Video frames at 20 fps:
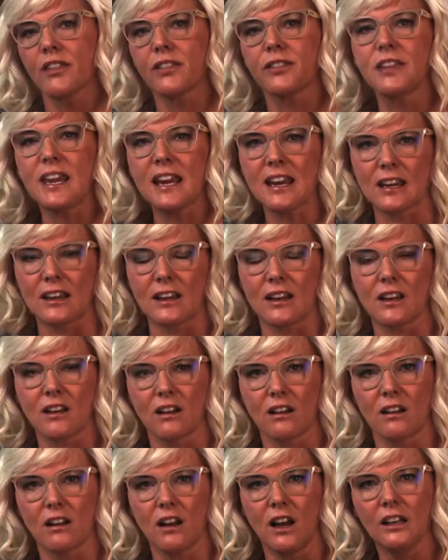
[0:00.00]
think
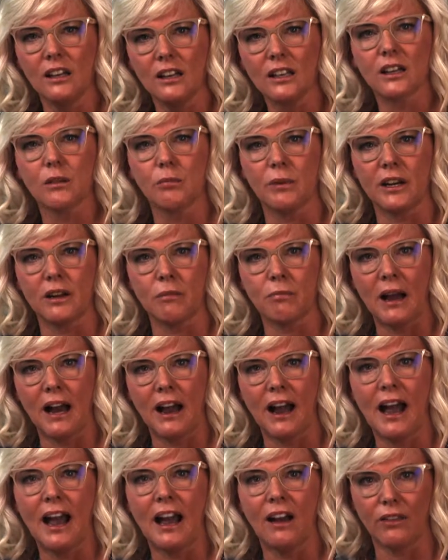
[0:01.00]
a little bit about
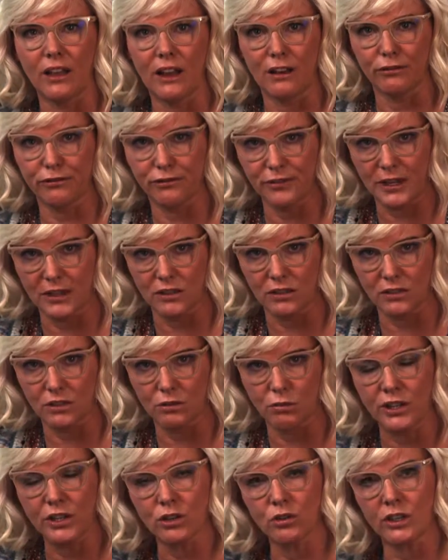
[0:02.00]
how that feels
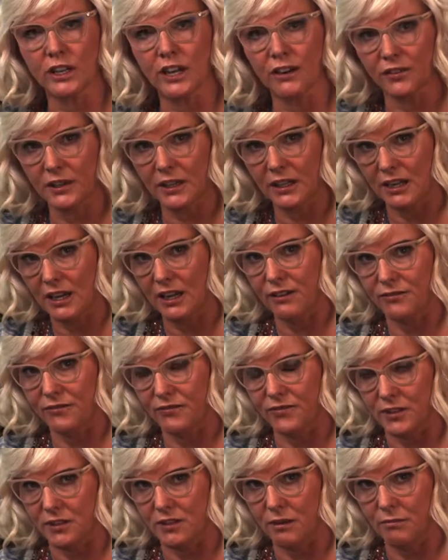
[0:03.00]
when you're given a gift
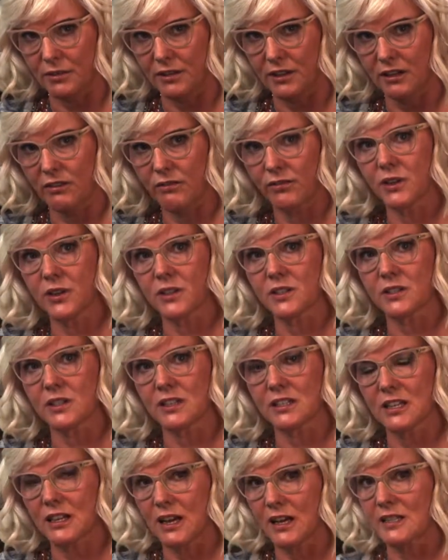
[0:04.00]
for something
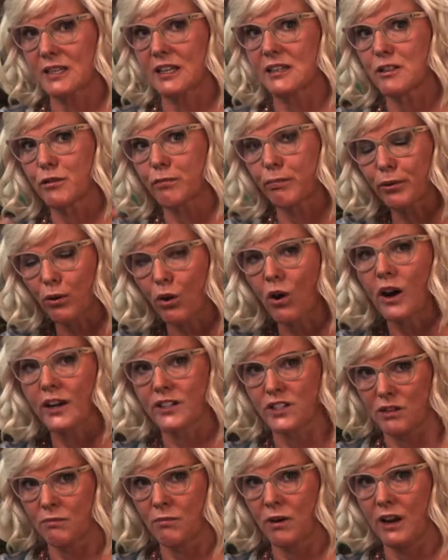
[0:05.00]
versus a sense of pride
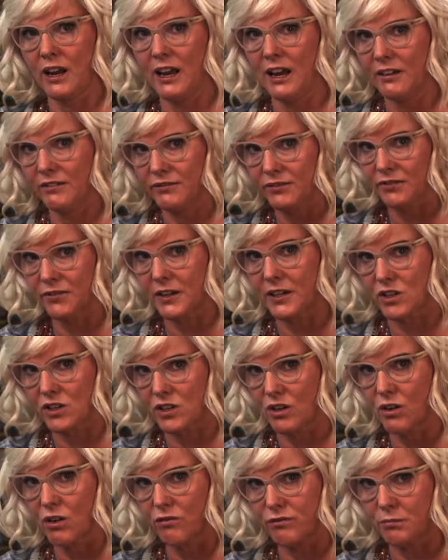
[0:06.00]
you might have for
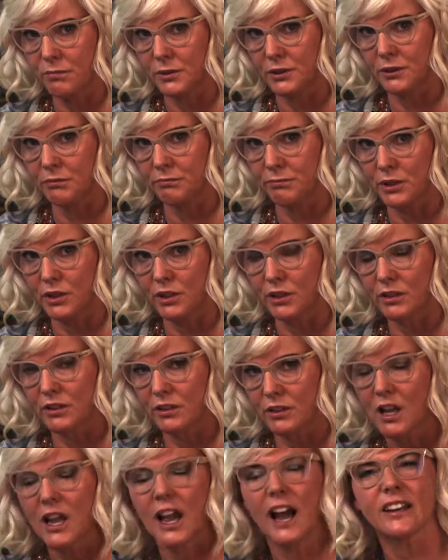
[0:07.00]
finishing off a book.
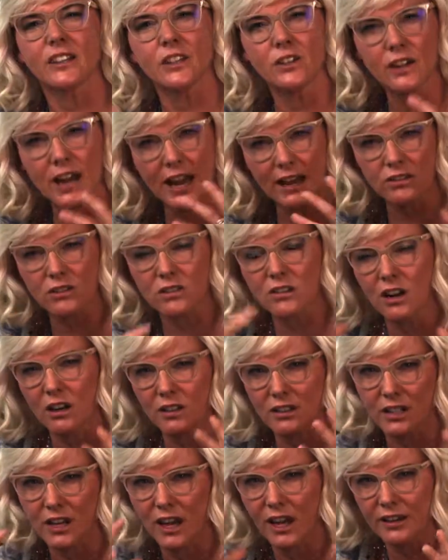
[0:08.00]
And you now start
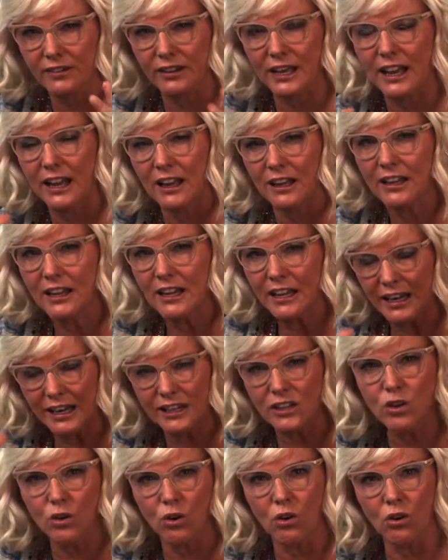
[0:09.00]
to kind of get in
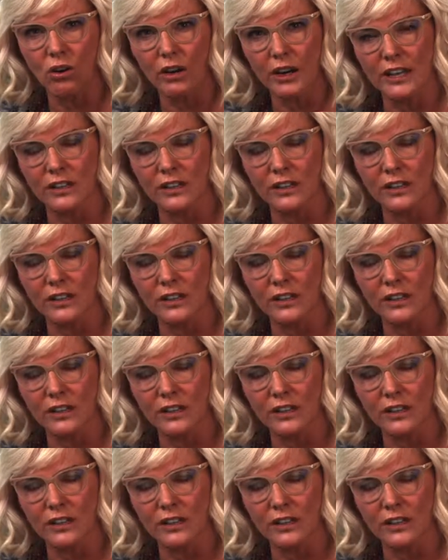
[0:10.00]
your